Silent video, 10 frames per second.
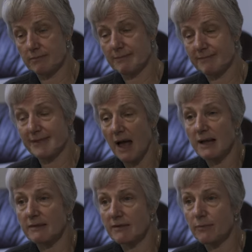
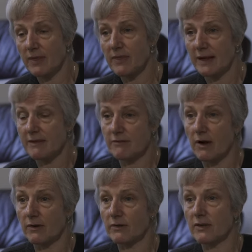science with these
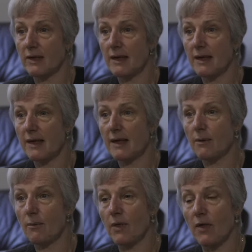drugs
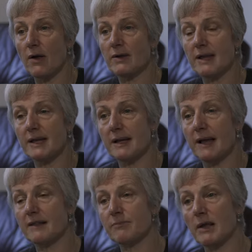without needing
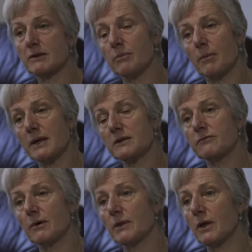any special permission
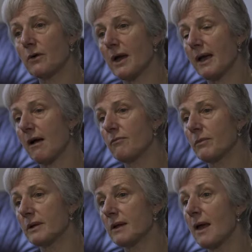from the UK government.